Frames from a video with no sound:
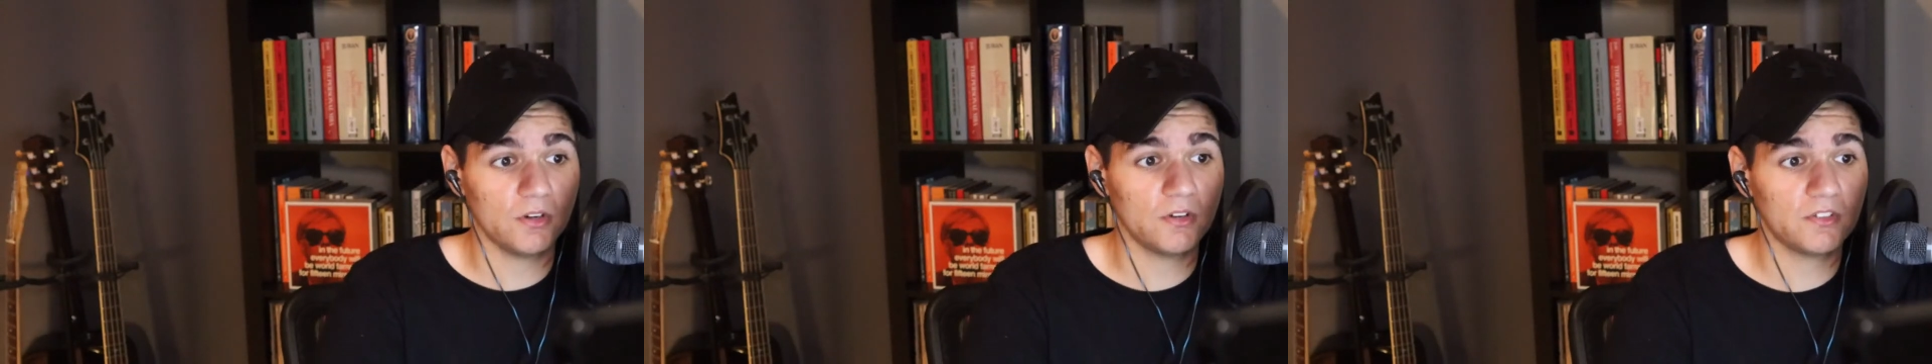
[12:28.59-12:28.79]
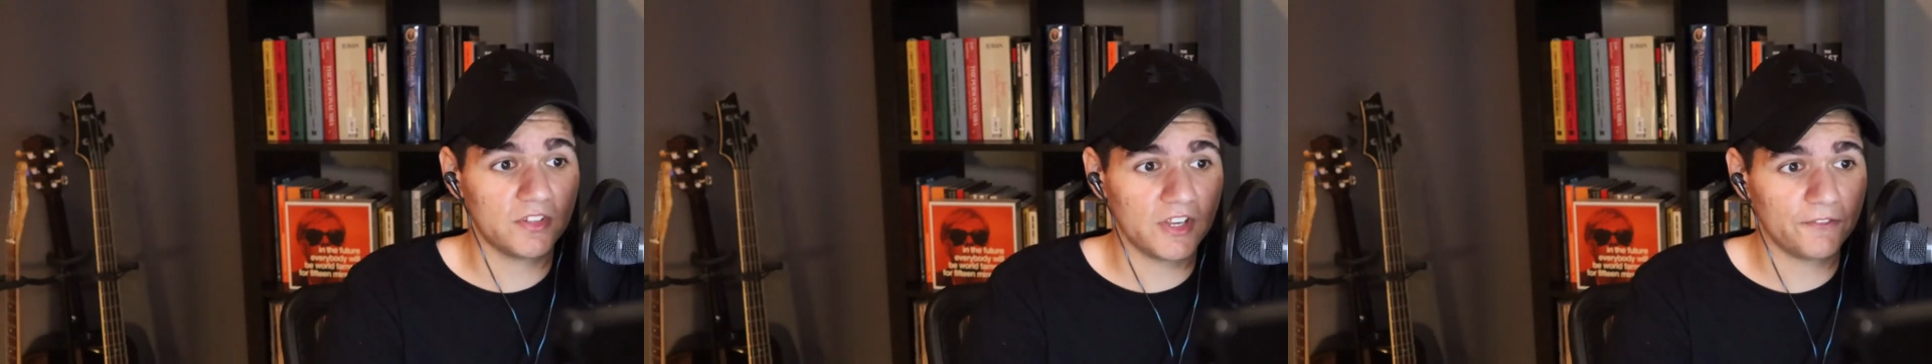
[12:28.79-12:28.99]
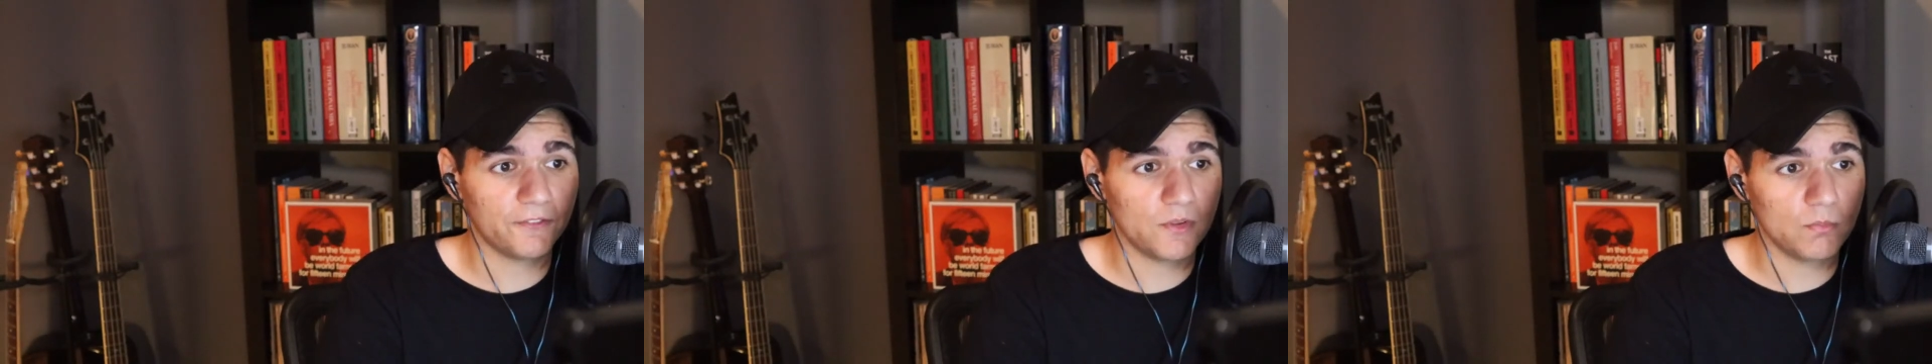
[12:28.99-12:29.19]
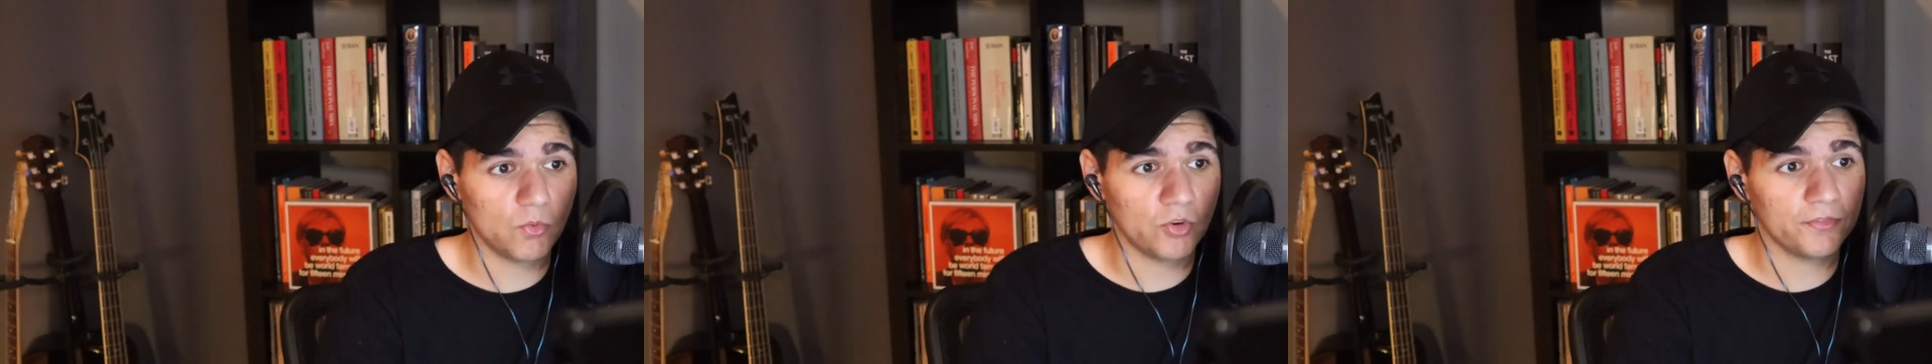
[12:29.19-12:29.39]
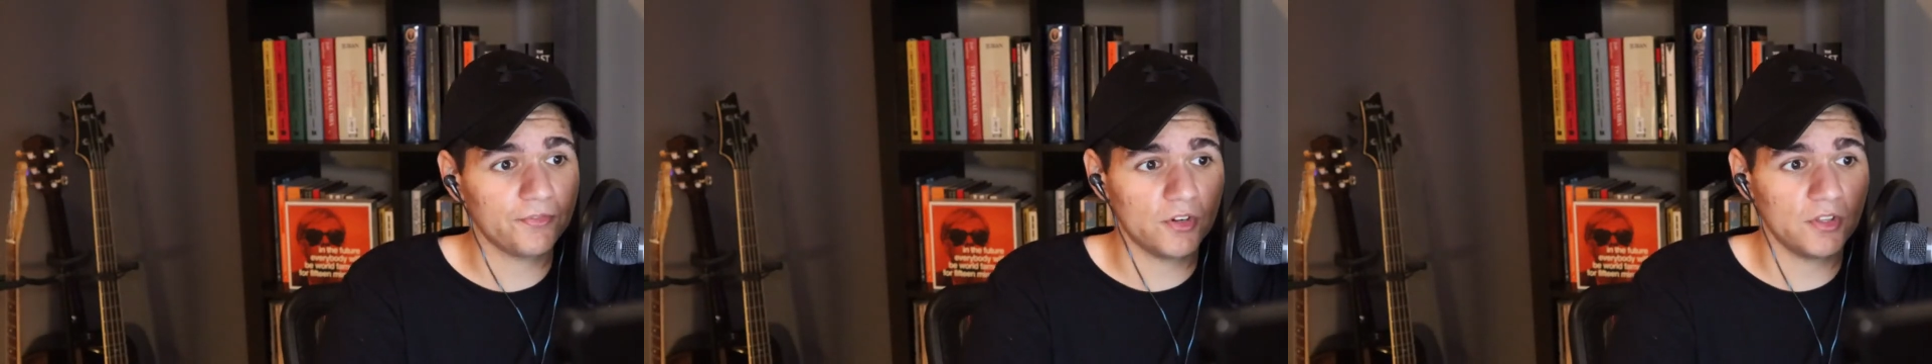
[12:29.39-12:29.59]
It's definitely
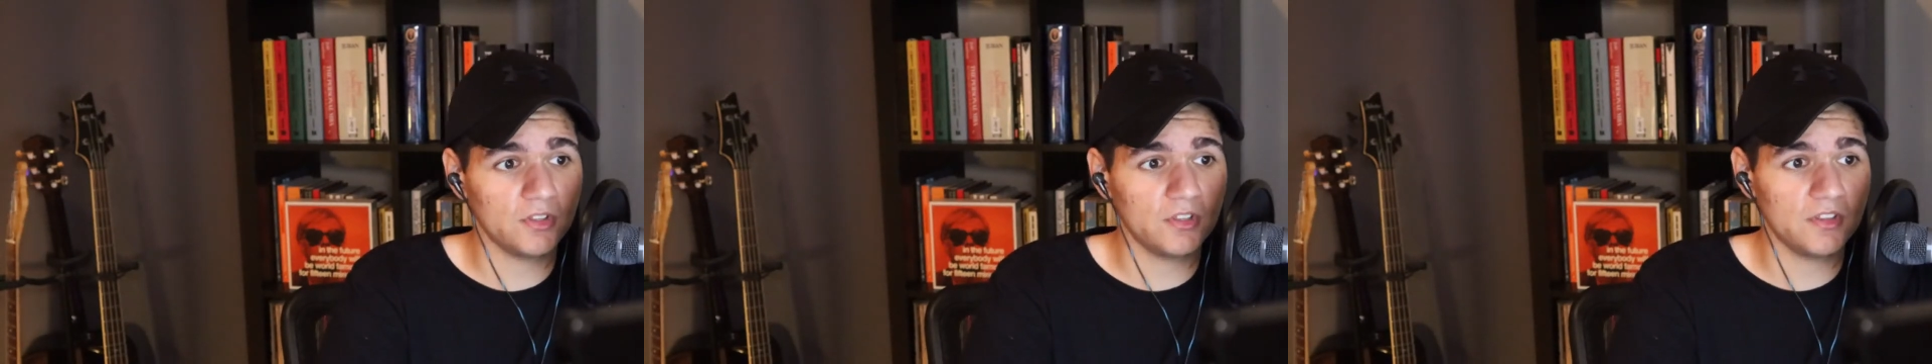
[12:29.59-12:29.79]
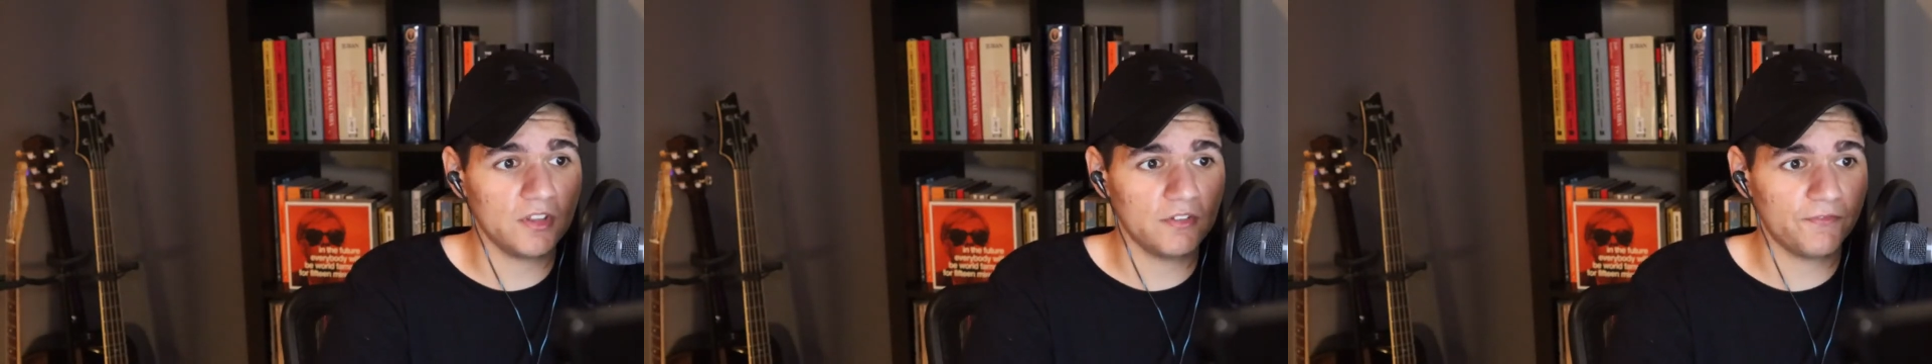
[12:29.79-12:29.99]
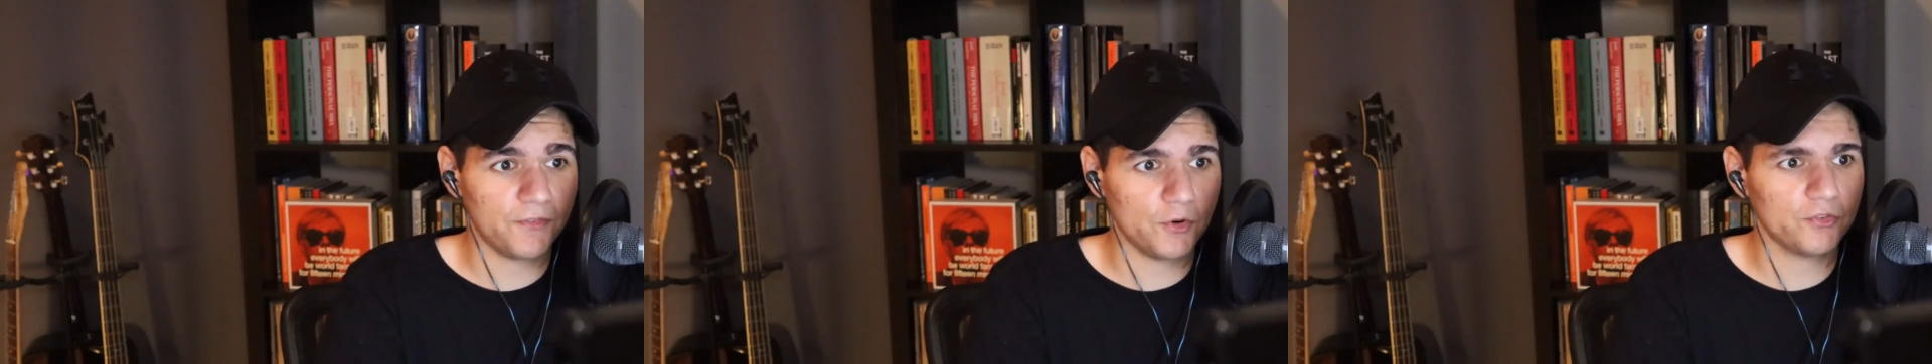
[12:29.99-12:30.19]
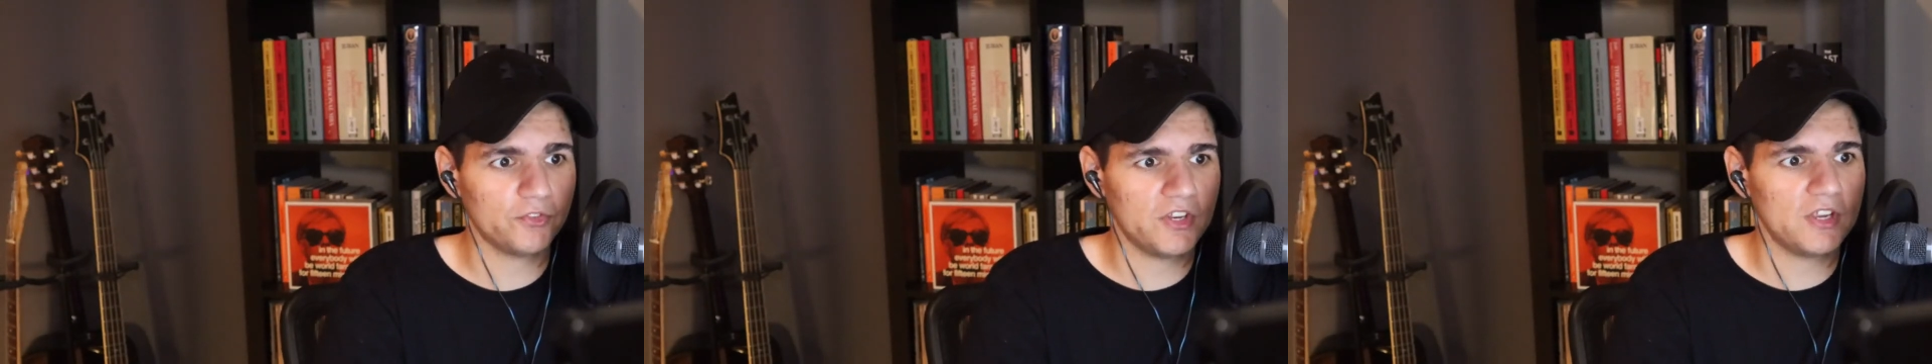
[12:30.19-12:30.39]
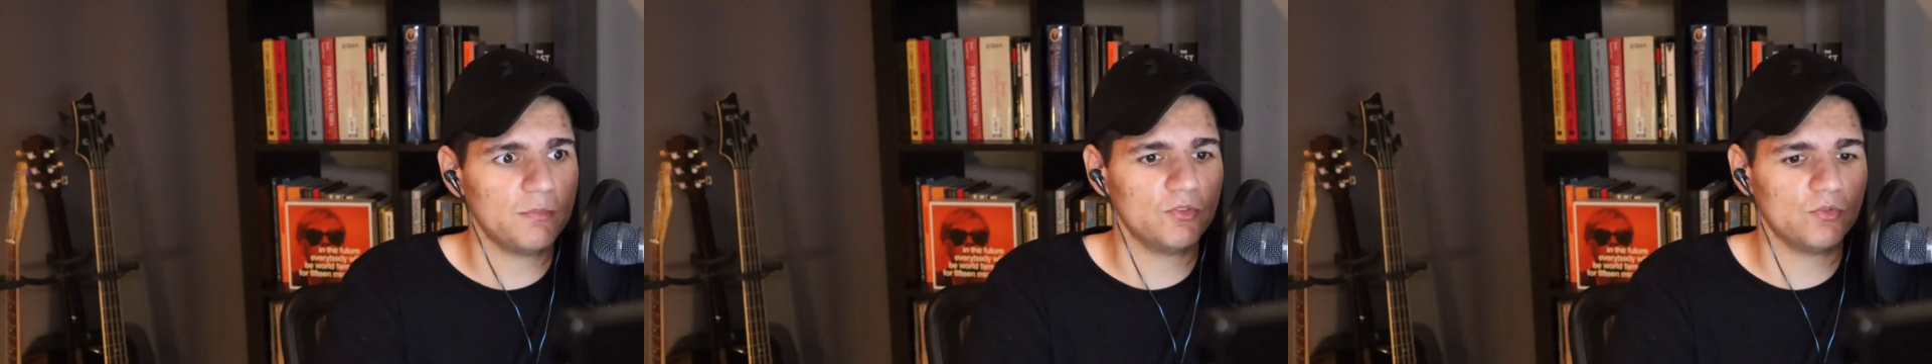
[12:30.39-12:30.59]
more friendly than first
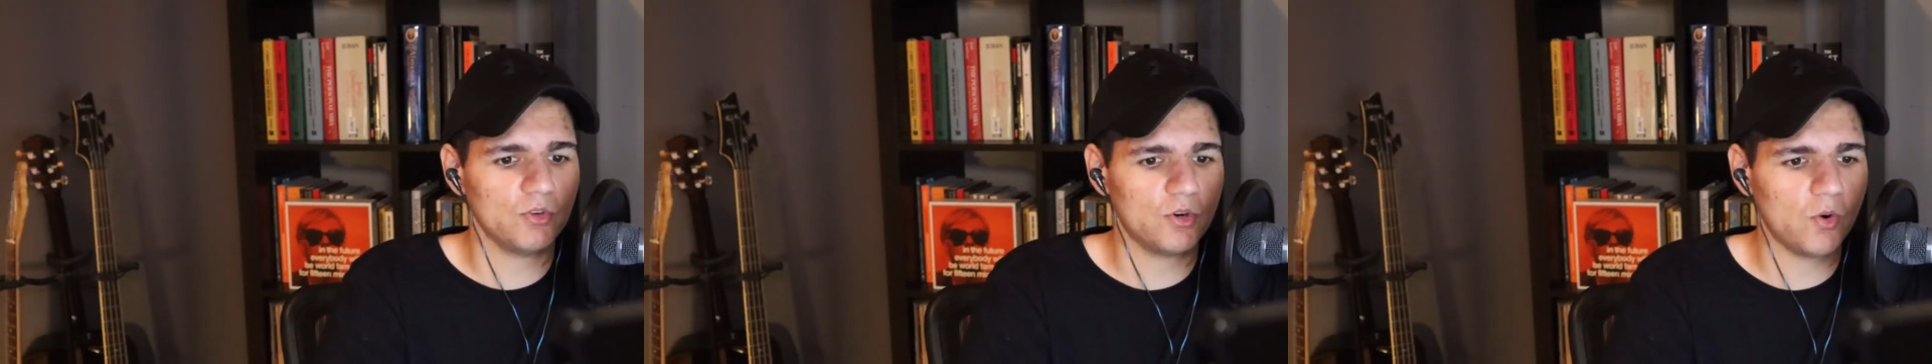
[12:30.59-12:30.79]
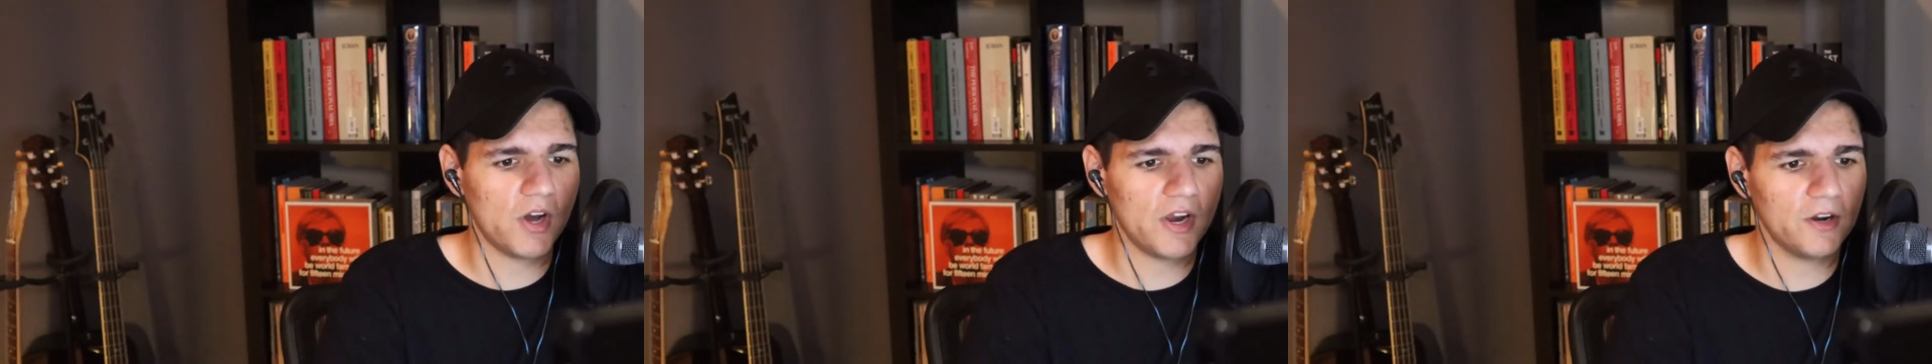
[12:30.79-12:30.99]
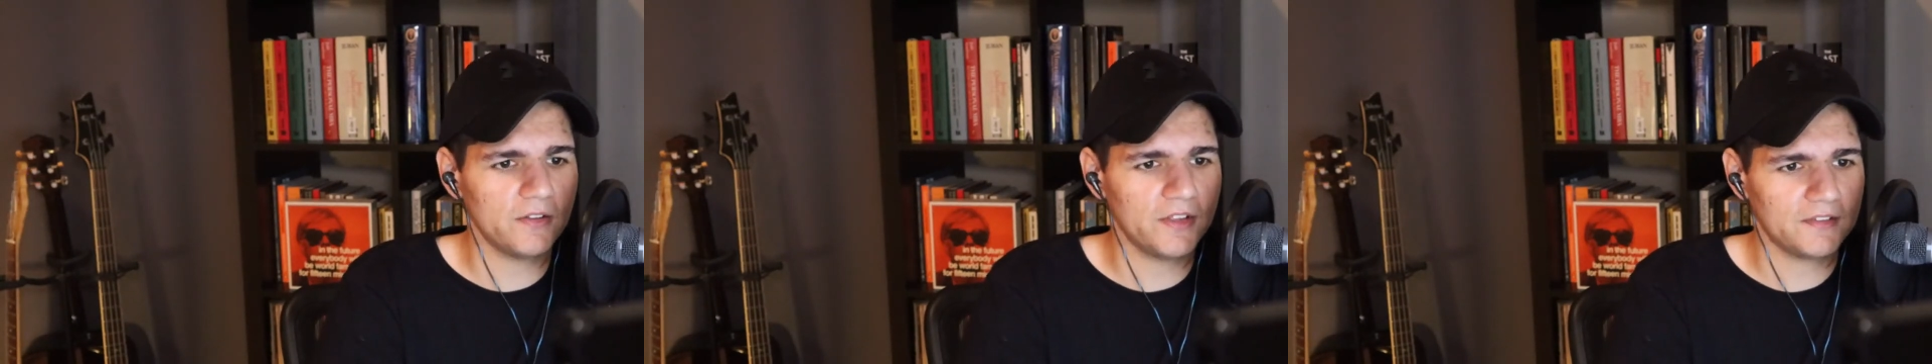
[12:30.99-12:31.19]
name is required.